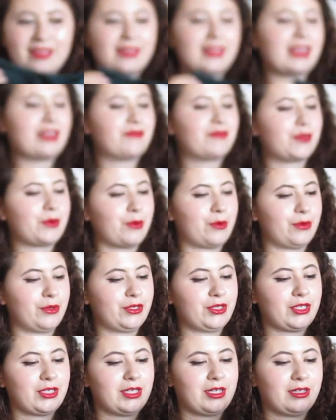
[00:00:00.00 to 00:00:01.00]
They've
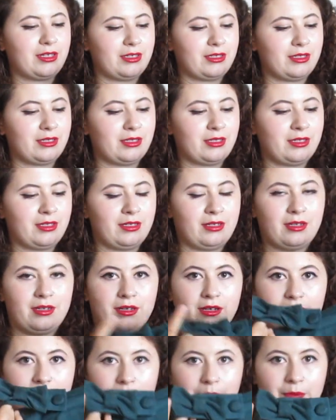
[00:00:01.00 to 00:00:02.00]
got
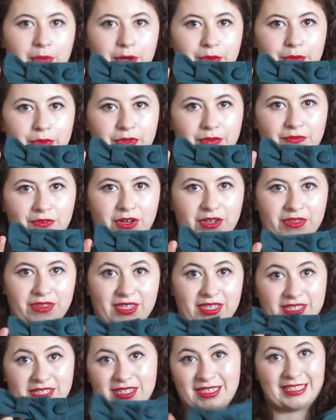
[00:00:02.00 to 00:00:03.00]
a bow on the front
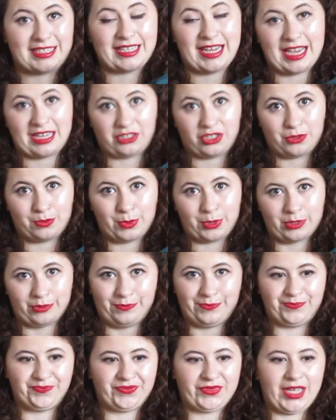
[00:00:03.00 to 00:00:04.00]
that's detachable
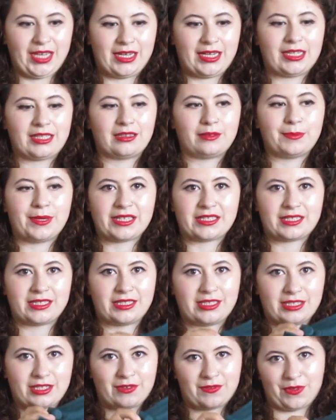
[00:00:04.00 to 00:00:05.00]
and little
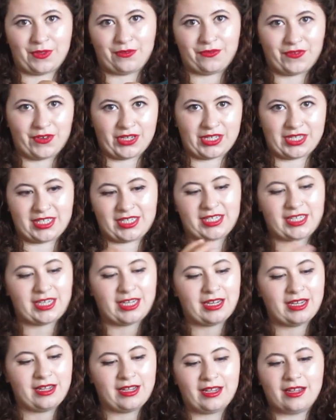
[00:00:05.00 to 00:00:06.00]
buttons on the front
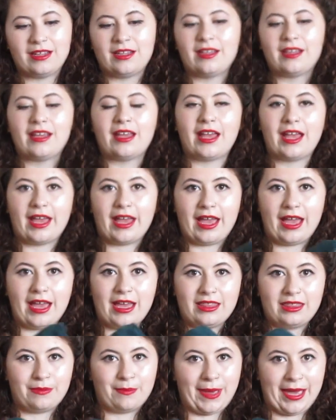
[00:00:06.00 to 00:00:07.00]

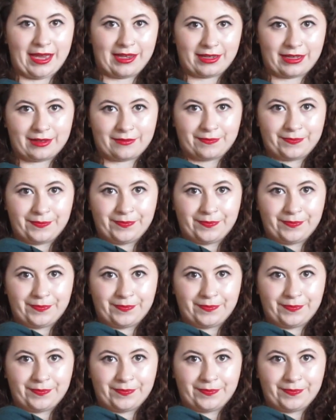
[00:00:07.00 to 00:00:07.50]
and the back.